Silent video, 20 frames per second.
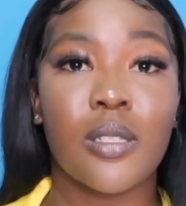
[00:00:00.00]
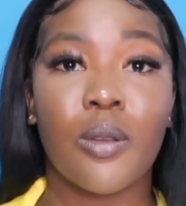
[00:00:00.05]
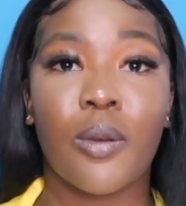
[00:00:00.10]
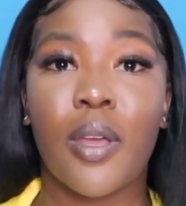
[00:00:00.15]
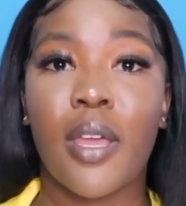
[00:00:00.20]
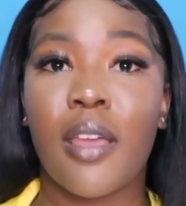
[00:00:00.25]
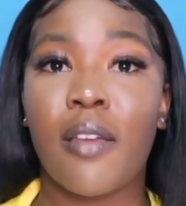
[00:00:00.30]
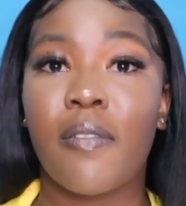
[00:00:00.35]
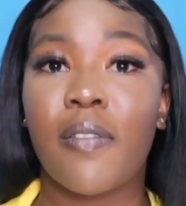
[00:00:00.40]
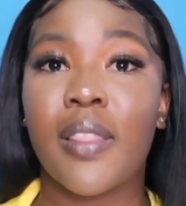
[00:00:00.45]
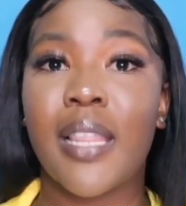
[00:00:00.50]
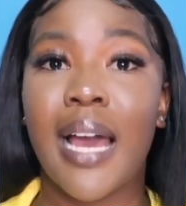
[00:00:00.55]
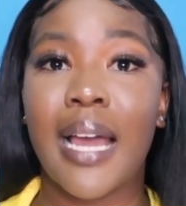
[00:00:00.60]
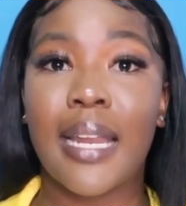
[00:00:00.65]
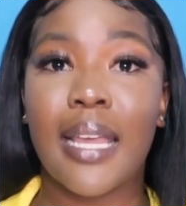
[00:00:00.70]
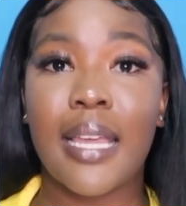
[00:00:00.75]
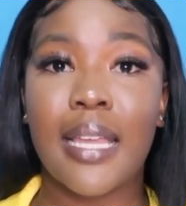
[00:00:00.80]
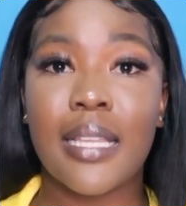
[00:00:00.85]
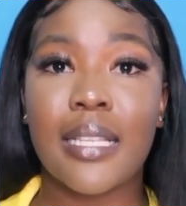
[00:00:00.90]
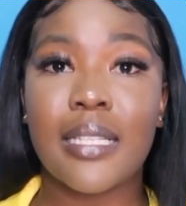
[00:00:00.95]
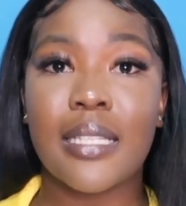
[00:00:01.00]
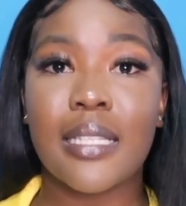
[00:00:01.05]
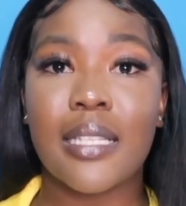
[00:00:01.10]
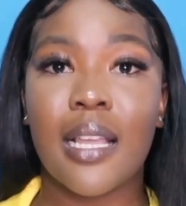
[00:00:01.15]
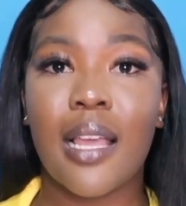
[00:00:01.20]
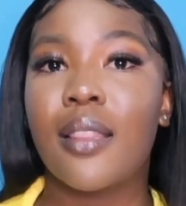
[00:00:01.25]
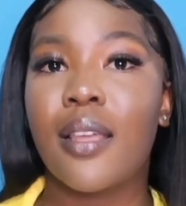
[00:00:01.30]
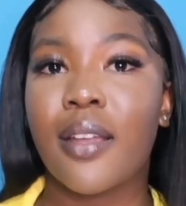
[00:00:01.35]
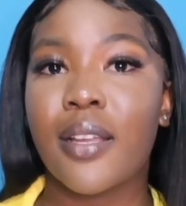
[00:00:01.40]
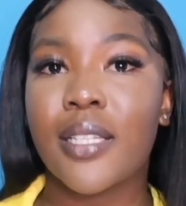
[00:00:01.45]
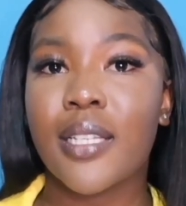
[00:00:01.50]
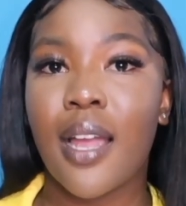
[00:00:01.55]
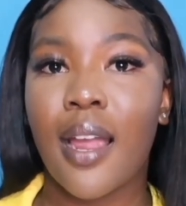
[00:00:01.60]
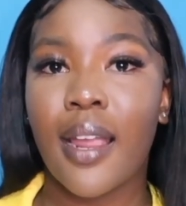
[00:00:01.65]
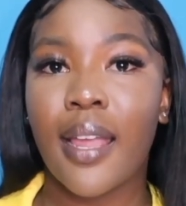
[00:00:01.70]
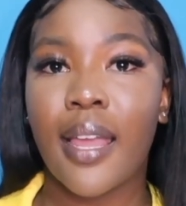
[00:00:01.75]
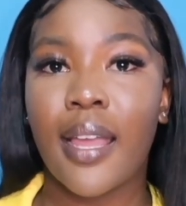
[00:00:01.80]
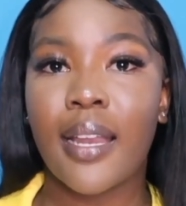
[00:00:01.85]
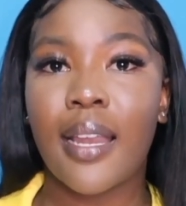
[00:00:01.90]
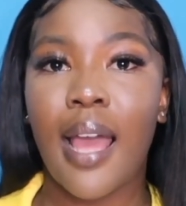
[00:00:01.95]
So if that is their
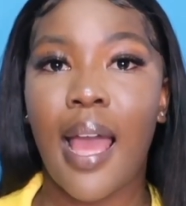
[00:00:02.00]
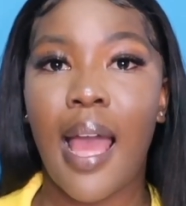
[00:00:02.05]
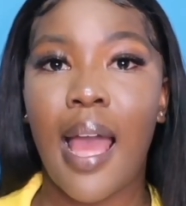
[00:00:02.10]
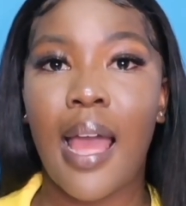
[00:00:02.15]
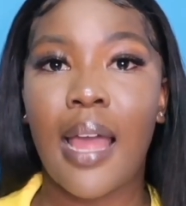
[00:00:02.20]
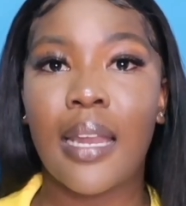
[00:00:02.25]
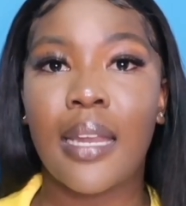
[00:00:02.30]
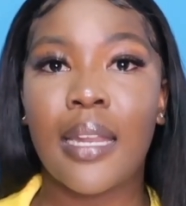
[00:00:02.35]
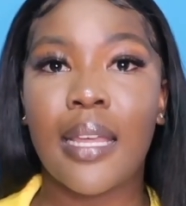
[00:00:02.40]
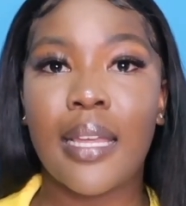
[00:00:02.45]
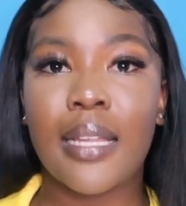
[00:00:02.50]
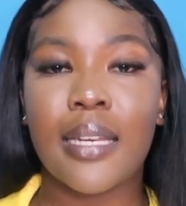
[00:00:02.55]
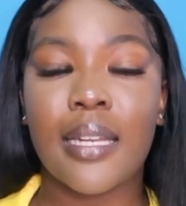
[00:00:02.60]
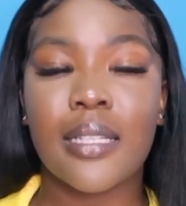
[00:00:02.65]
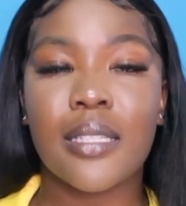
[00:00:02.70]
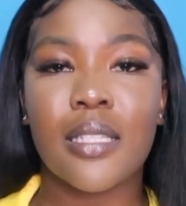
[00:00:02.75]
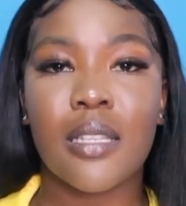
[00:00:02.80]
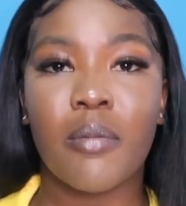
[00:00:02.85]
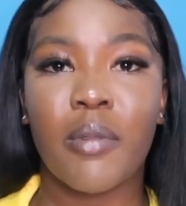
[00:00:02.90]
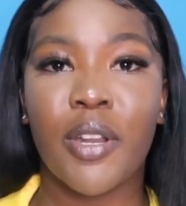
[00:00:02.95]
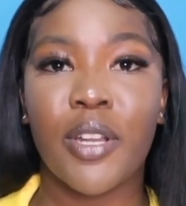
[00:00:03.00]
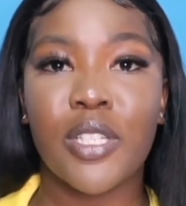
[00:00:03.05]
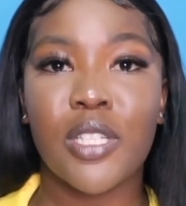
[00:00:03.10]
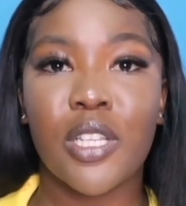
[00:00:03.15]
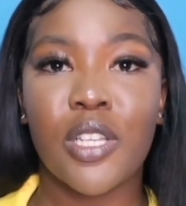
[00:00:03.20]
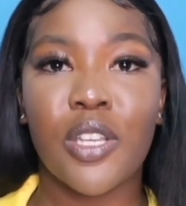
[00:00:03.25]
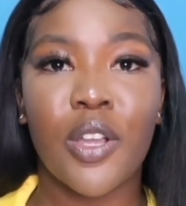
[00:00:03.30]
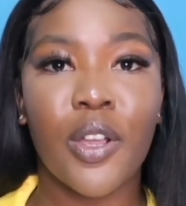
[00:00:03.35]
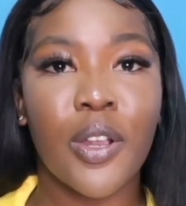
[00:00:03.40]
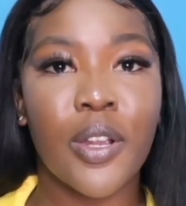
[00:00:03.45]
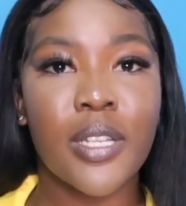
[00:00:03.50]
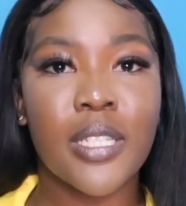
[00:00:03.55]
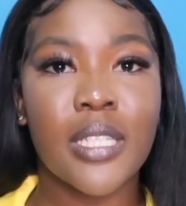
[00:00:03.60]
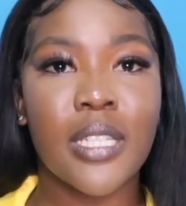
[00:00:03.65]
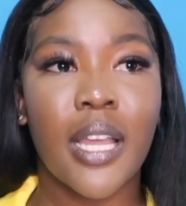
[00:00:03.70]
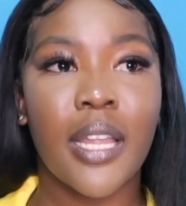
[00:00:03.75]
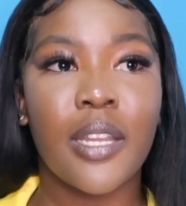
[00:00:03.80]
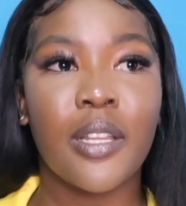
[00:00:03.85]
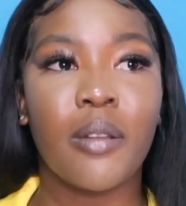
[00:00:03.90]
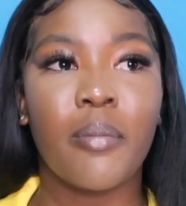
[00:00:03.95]
target and it is similar to yours,
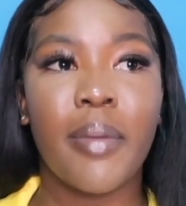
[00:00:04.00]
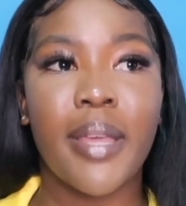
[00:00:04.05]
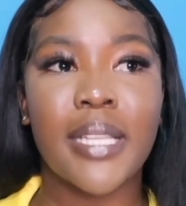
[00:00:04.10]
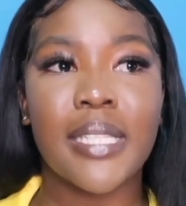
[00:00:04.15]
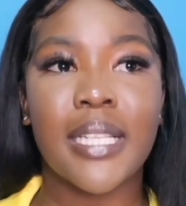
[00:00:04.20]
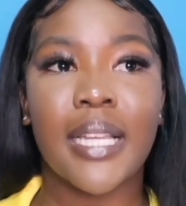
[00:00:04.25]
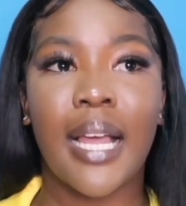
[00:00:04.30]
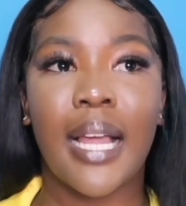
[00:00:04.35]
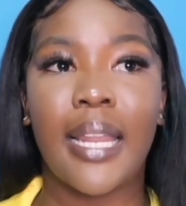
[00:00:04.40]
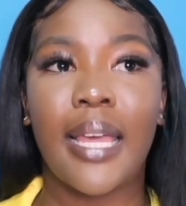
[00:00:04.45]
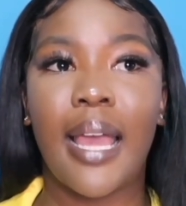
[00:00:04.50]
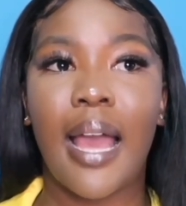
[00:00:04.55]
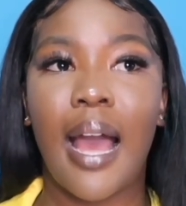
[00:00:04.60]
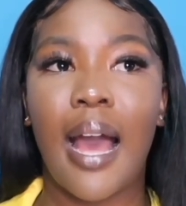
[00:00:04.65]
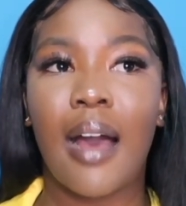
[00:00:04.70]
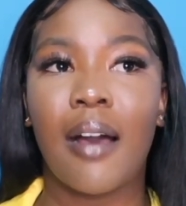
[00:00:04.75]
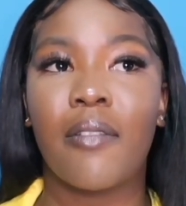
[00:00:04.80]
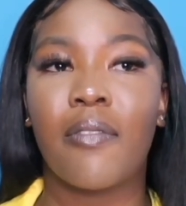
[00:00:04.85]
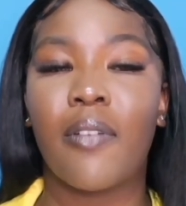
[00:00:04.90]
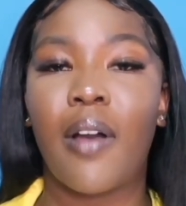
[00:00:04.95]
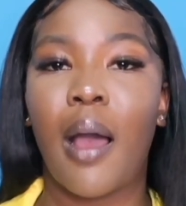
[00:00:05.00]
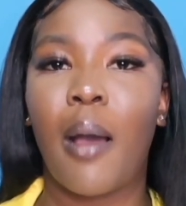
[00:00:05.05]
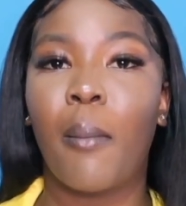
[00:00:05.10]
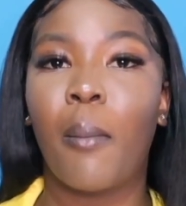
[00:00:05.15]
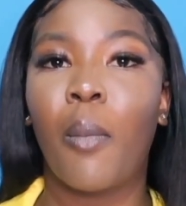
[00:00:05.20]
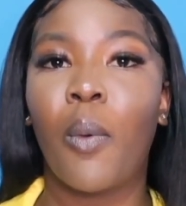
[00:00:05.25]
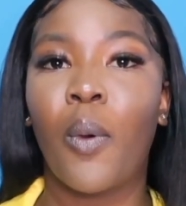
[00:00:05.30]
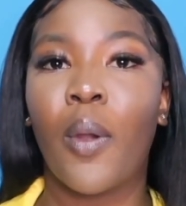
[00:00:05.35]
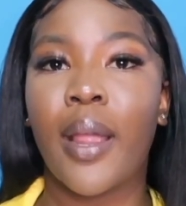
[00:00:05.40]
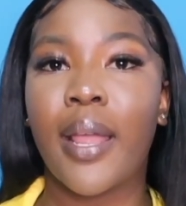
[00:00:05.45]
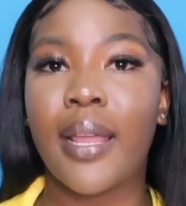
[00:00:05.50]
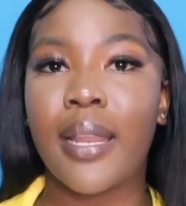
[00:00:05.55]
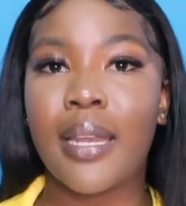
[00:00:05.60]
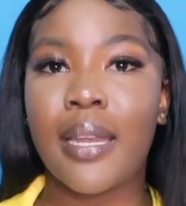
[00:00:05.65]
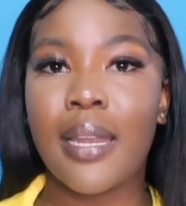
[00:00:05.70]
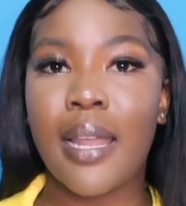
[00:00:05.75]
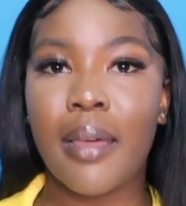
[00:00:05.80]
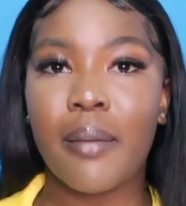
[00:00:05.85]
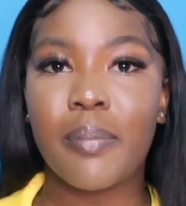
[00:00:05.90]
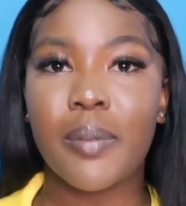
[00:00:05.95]
then you'll basically have a more
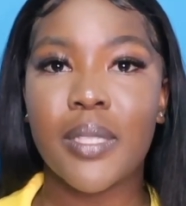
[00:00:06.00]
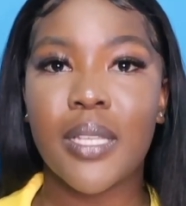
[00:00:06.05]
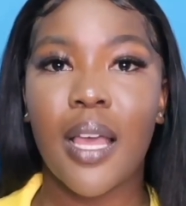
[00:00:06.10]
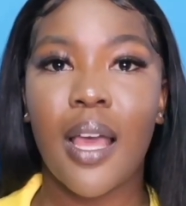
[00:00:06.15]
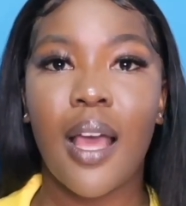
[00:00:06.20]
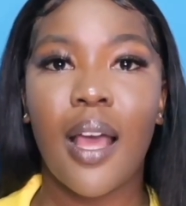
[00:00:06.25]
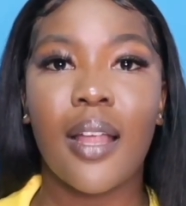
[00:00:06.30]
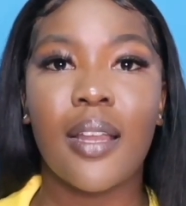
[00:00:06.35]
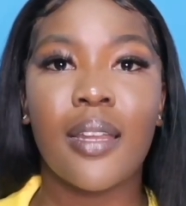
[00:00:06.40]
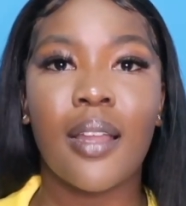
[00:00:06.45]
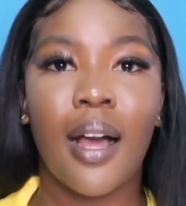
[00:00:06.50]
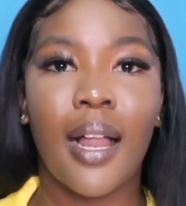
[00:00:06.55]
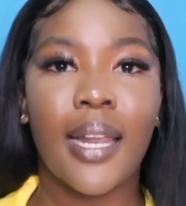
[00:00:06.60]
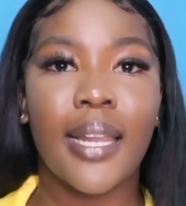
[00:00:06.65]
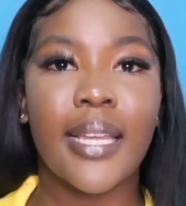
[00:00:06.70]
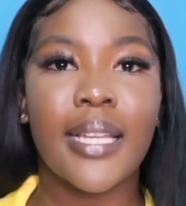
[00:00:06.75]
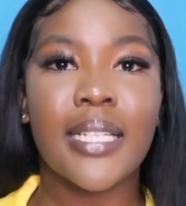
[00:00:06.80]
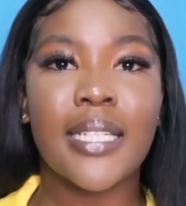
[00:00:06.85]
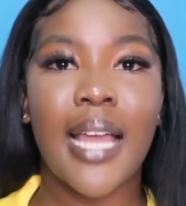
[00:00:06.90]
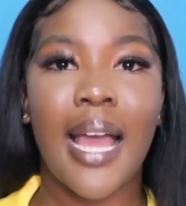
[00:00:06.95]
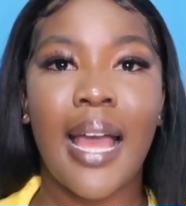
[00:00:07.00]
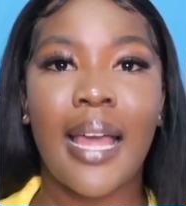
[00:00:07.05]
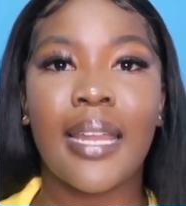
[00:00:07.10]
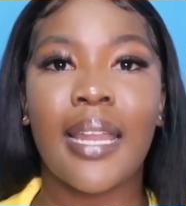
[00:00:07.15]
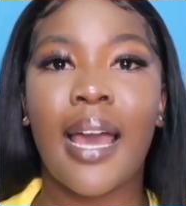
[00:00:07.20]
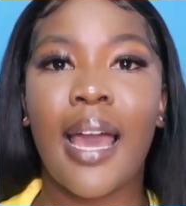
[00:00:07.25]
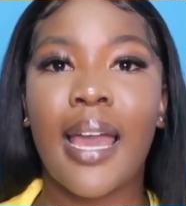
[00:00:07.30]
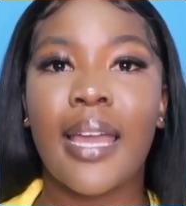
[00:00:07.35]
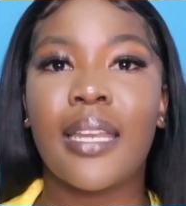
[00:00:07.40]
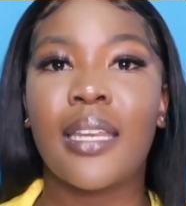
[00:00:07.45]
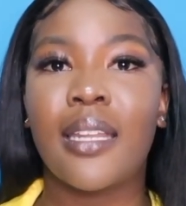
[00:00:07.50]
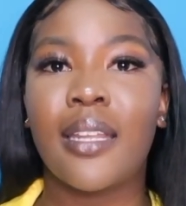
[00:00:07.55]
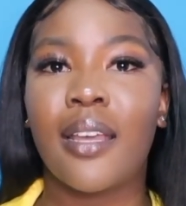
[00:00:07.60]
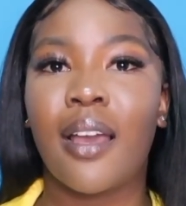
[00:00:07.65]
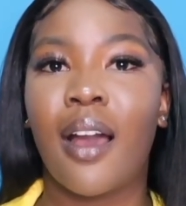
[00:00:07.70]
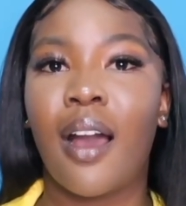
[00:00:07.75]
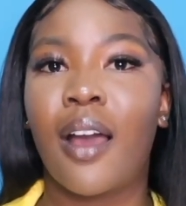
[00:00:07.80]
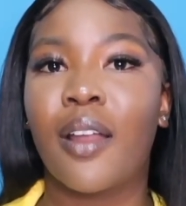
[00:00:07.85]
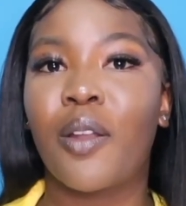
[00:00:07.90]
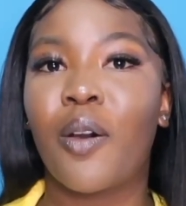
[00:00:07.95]
in-depth knowledge and
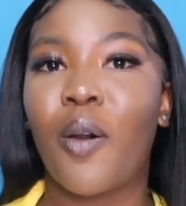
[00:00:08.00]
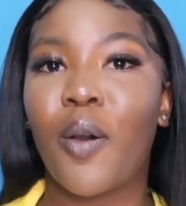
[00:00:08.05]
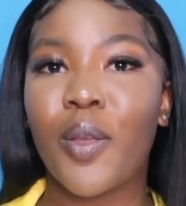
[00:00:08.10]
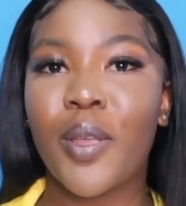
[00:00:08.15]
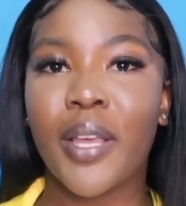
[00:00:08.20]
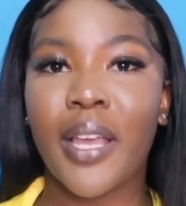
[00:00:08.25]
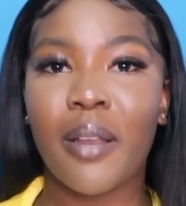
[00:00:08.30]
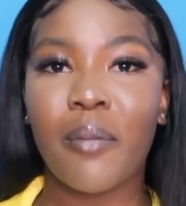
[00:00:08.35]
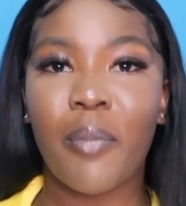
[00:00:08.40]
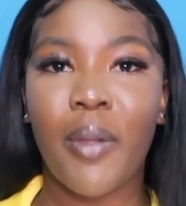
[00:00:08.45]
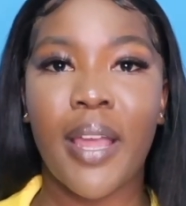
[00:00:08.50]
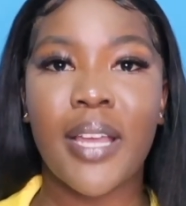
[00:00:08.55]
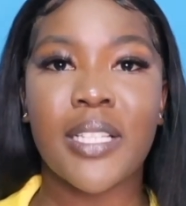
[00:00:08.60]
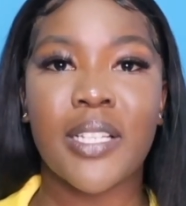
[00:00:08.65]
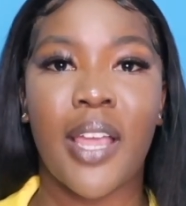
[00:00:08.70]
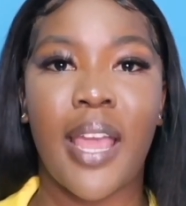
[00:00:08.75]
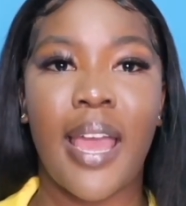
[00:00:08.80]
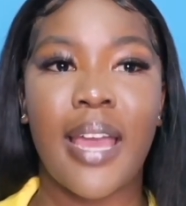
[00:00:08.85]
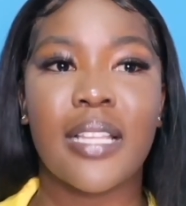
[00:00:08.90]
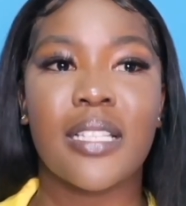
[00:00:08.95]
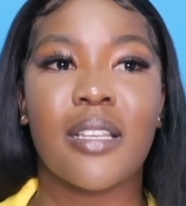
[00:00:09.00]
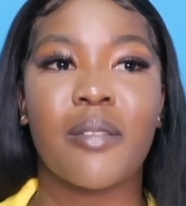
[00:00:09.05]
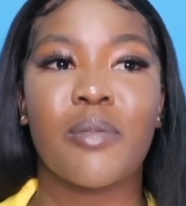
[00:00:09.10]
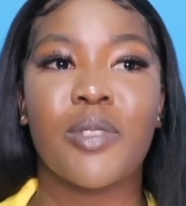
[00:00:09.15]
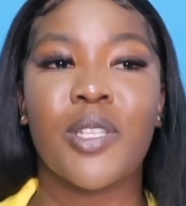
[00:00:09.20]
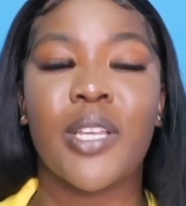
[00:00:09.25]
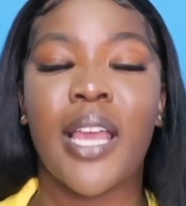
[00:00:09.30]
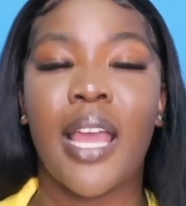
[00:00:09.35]
idea on how you can price your items.